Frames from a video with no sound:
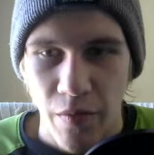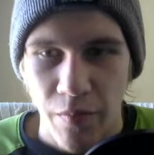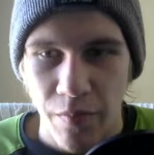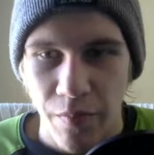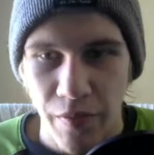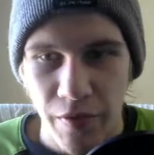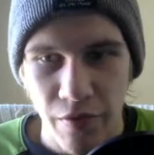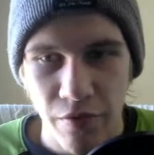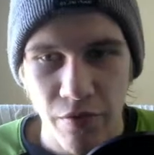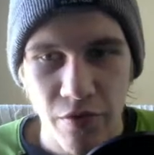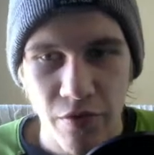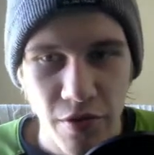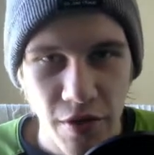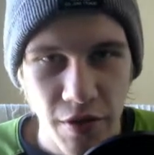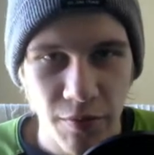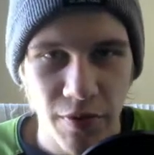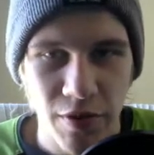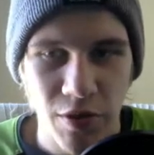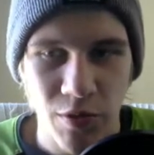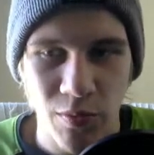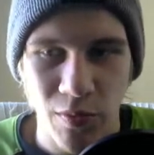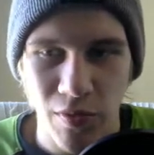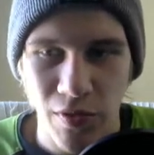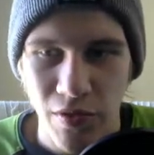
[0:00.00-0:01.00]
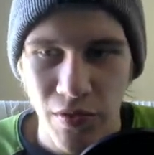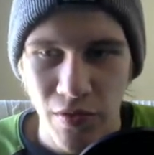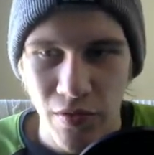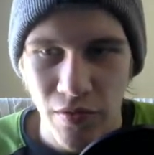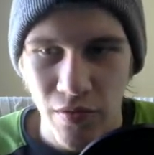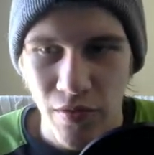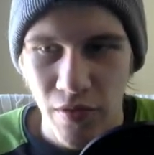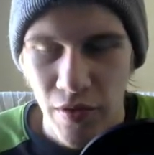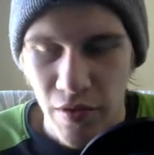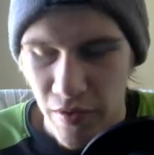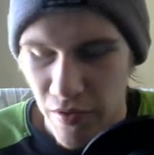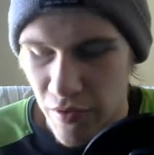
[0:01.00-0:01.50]
But usually what you want to do
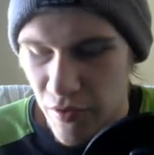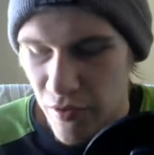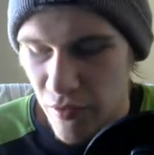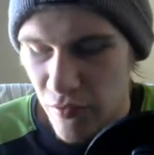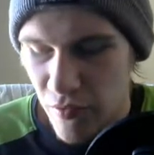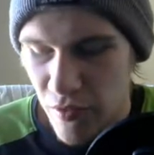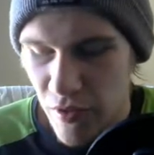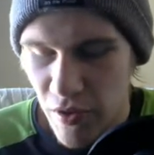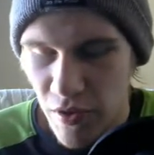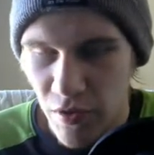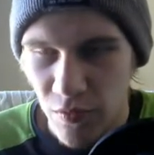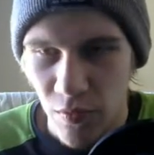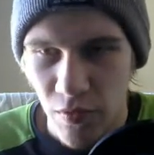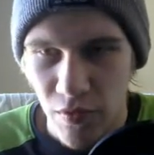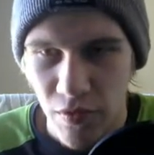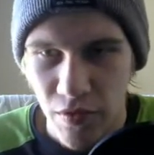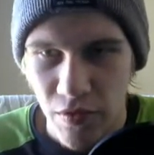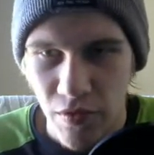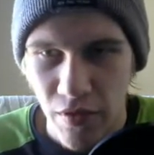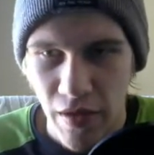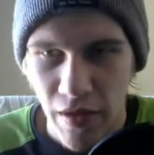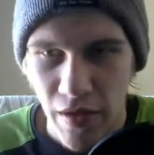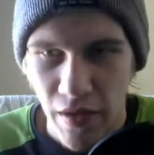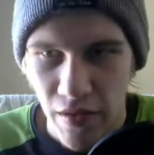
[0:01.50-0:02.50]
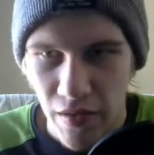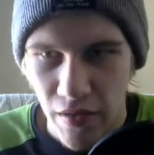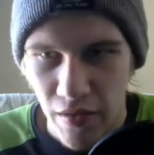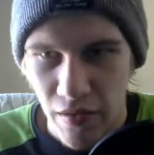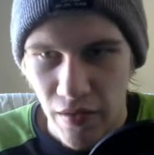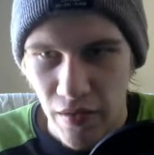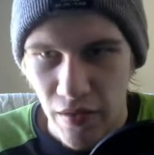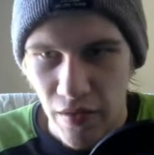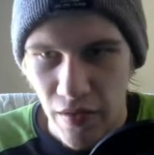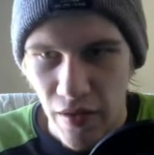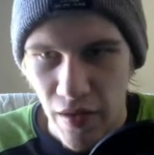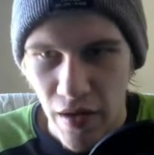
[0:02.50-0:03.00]
is you just want to add
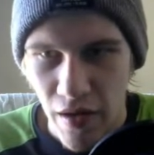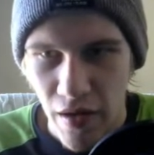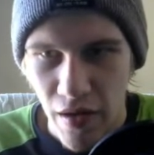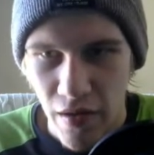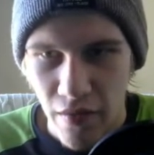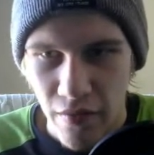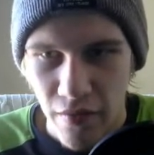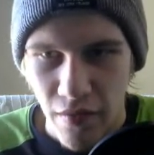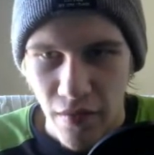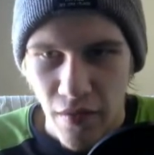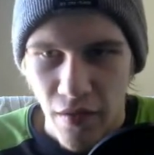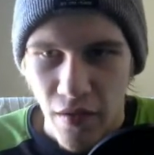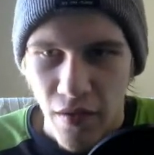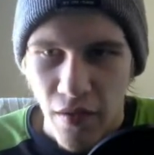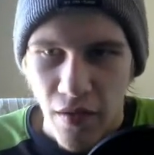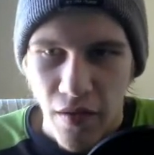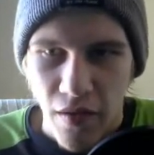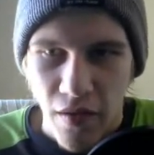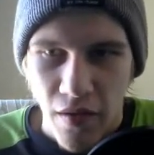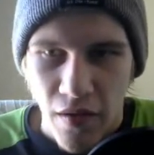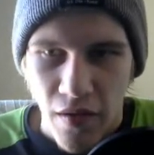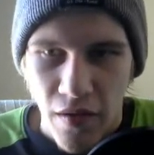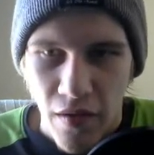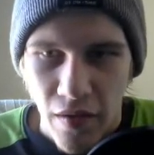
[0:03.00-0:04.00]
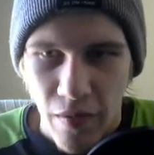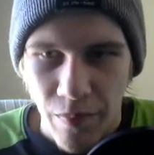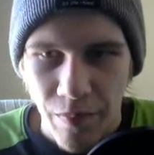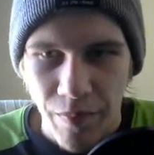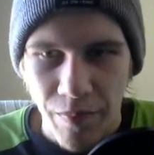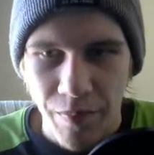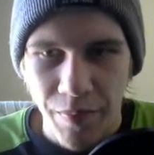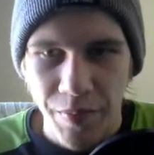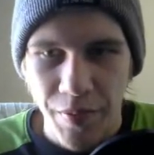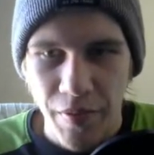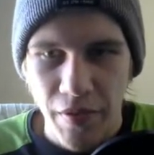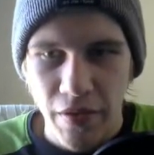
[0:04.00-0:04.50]
an
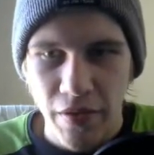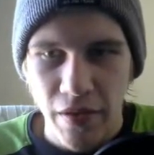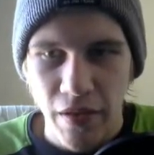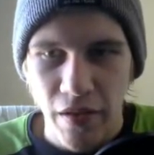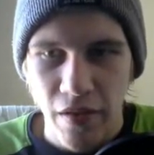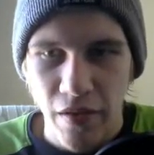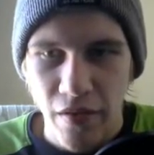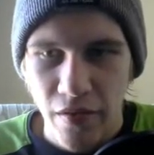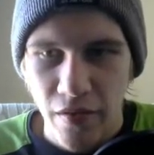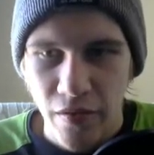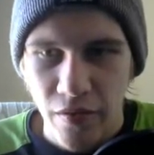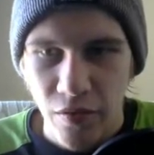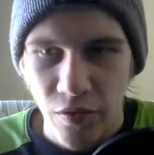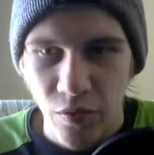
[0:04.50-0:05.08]
print line.